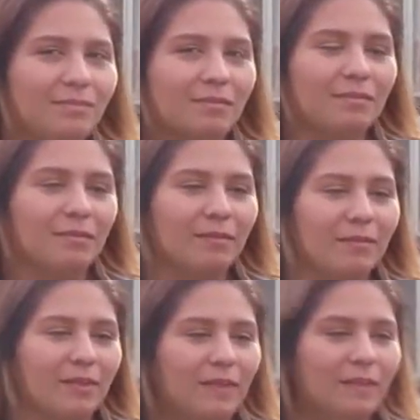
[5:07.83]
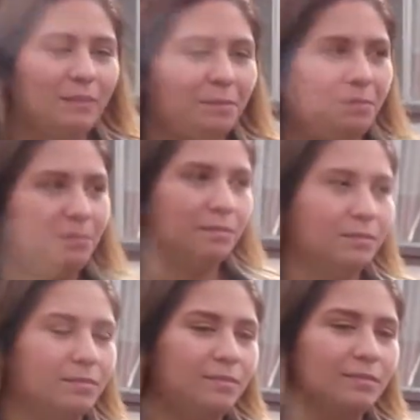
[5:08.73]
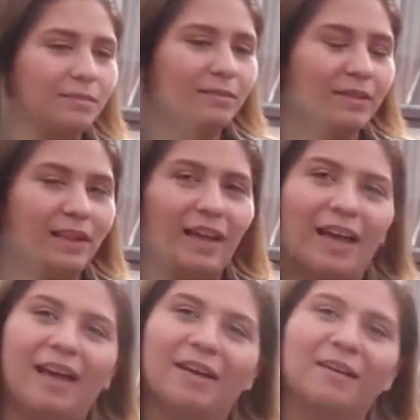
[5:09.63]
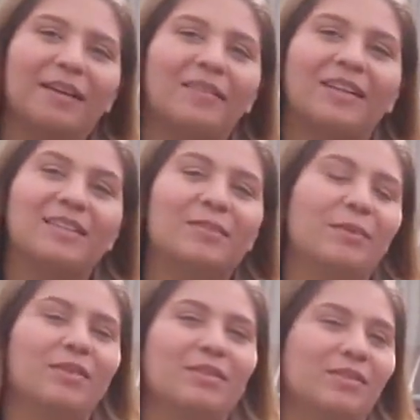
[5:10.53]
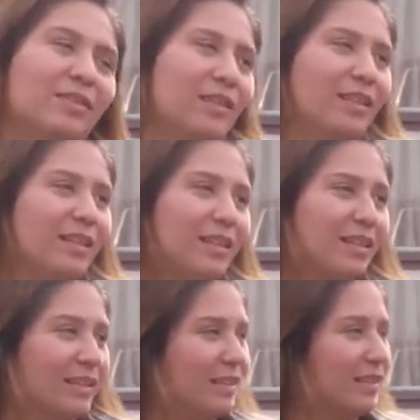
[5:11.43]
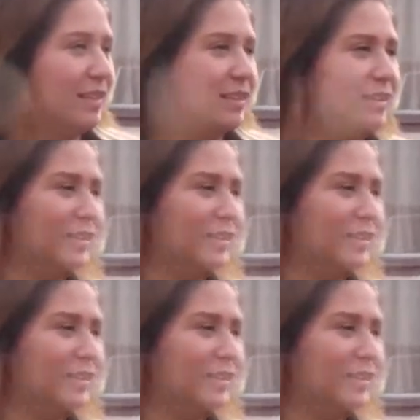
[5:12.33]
The person shown says nothing.